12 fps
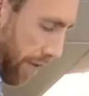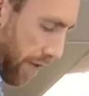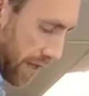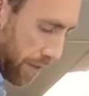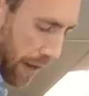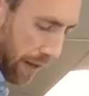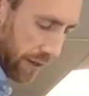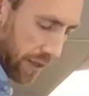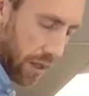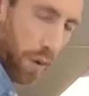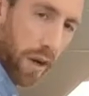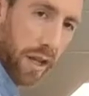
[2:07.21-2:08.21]
This belt
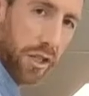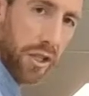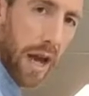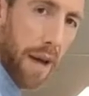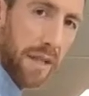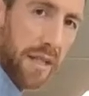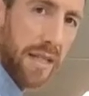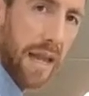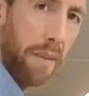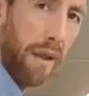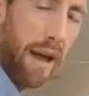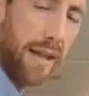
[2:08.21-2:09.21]
is doing its job, it's
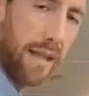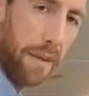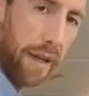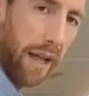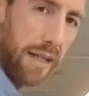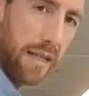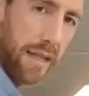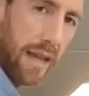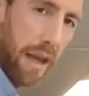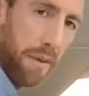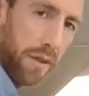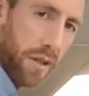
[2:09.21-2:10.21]
stabilizing him against the
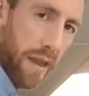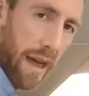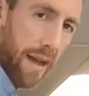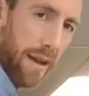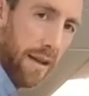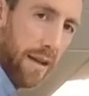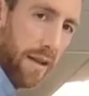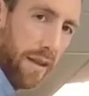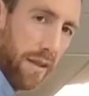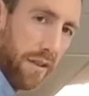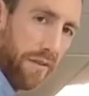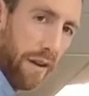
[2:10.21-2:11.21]
table so that
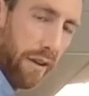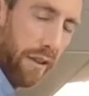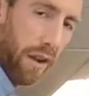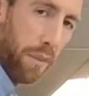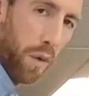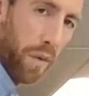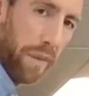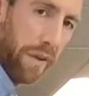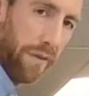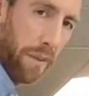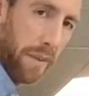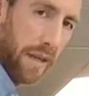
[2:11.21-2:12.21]
there's very little
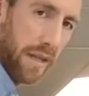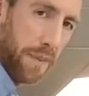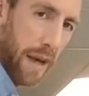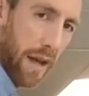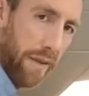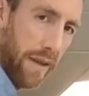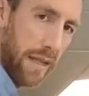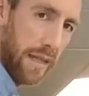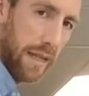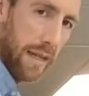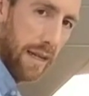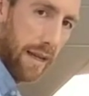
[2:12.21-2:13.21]
movement from his
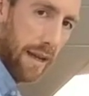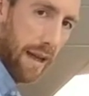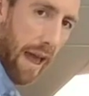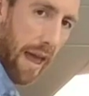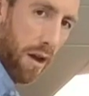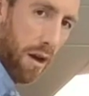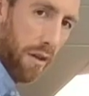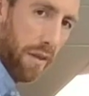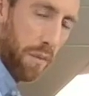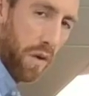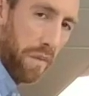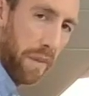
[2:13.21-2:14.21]
pelvis, and all
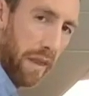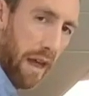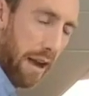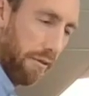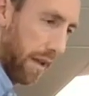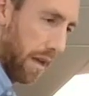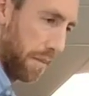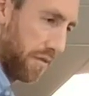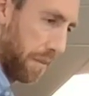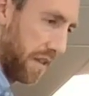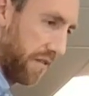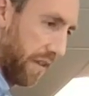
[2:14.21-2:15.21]
the movement laterally comes
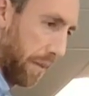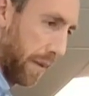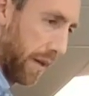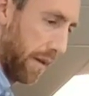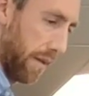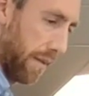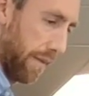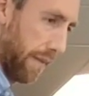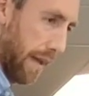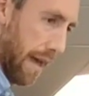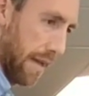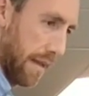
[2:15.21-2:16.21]
from his feet.
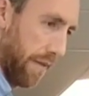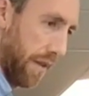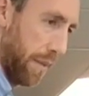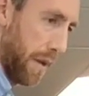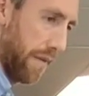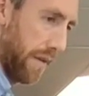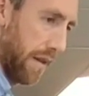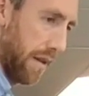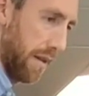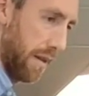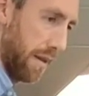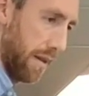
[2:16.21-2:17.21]
How's that feel, Marvin?